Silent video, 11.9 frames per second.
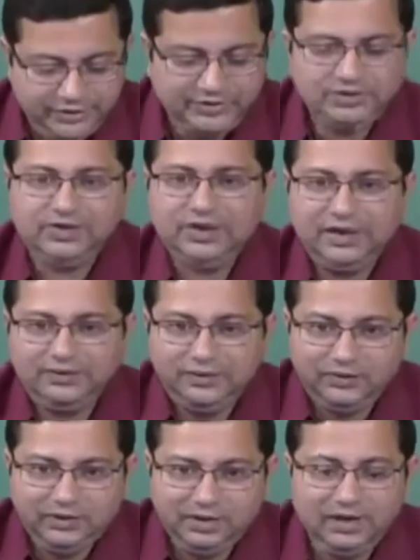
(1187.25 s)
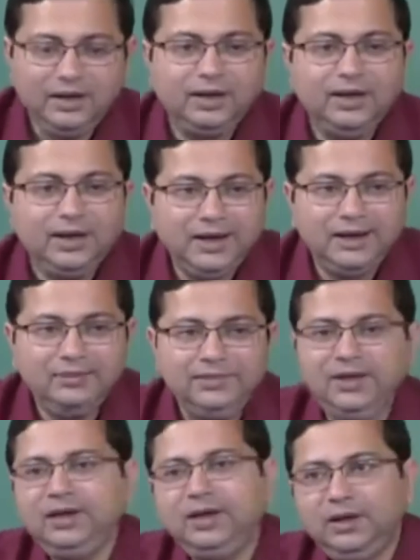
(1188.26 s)
which essentially
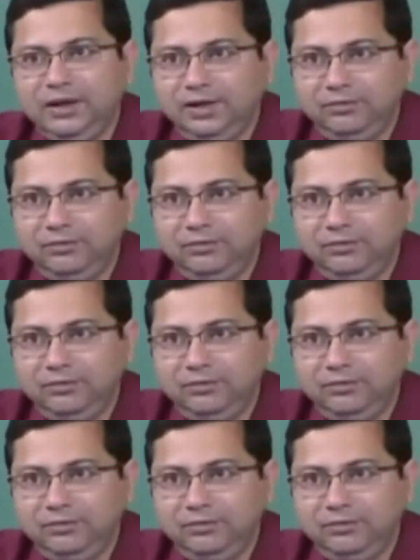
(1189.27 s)
helps in